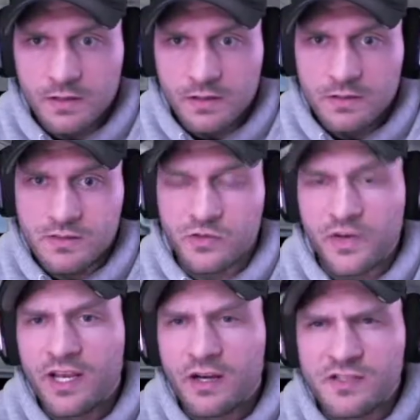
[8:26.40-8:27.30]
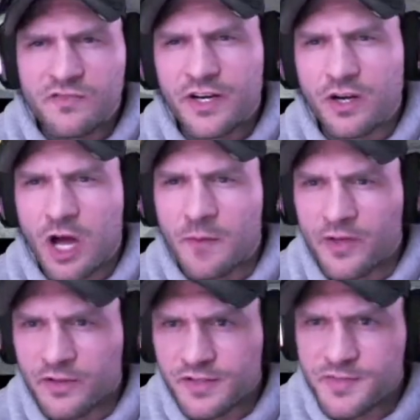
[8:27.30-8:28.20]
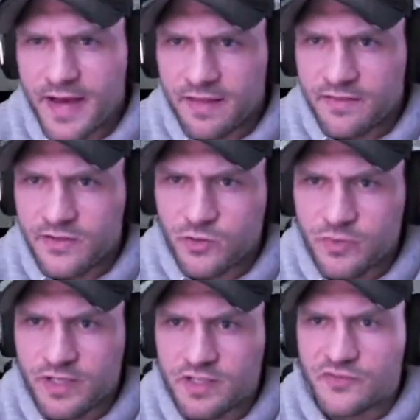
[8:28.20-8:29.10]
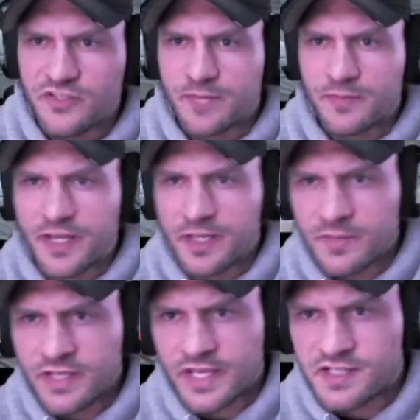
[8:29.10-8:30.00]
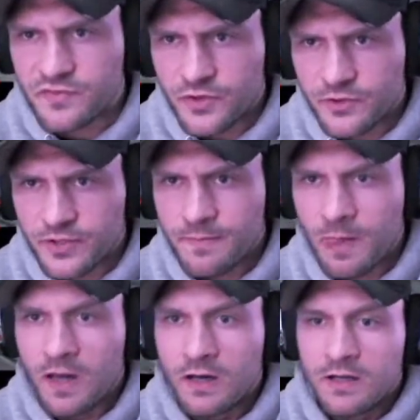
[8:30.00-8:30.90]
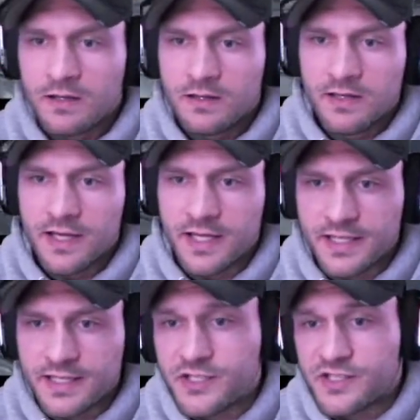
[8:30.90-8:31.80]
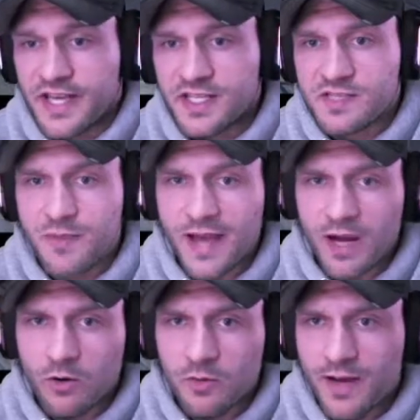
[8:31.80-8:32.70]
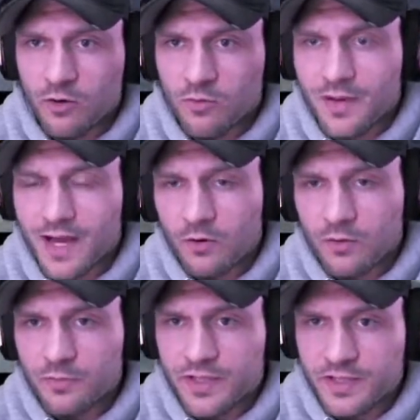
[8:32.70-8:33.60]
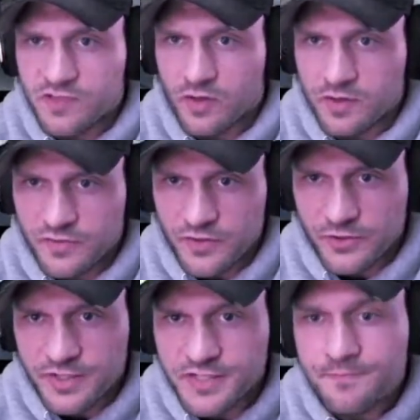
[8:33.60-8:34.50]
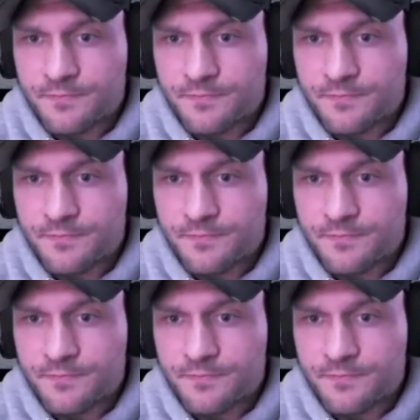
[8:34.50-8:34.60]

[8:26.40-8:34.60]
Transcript: So Aegon is very common on this path too, because every time you hit him, he gains a fury, and then he just gains power and power and power because of all the furies.